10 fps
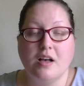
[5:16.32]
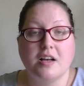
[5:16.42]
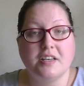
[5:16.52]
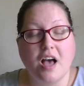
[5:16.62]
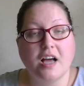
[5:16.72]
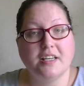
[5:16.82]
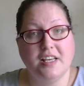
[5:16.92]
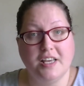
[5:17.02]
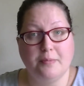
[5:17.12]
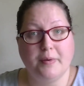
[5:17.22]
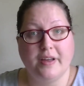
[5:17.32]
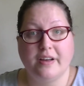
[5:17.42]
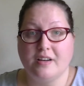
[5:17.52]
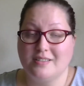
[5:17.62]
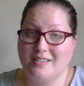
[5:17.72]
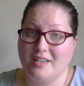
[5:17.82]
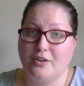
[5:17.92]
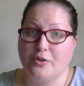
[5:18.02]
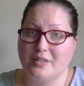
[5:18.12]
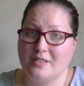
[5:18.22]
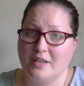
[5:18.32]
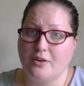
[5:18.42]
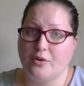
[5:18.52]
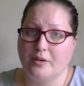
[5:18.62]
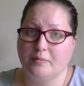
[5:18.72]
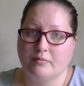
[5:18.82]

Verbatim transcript: Not keeping a secret secret.